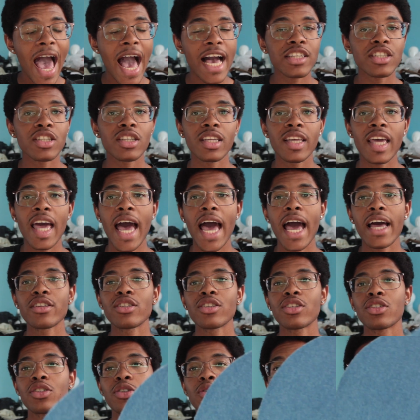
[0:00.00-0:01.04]
actually had
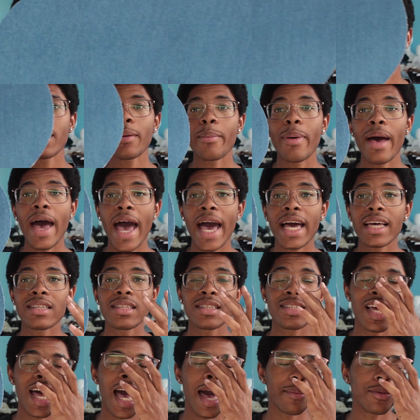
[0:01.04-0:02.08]
to, on the
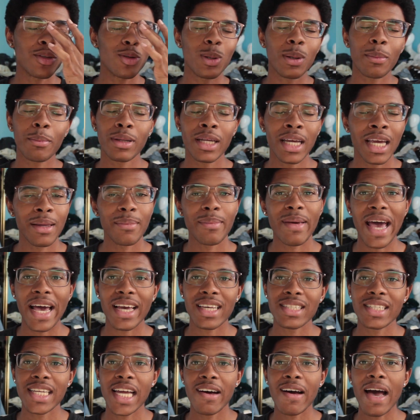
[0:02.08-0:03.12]
backs, I'm doing plain
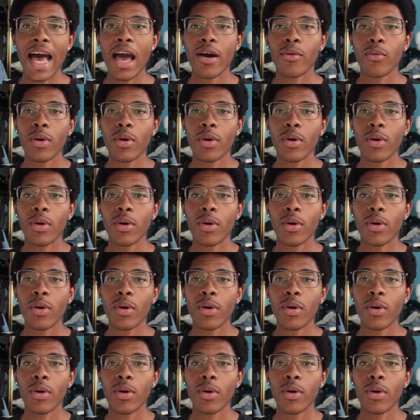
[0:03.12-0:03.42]
bags now. I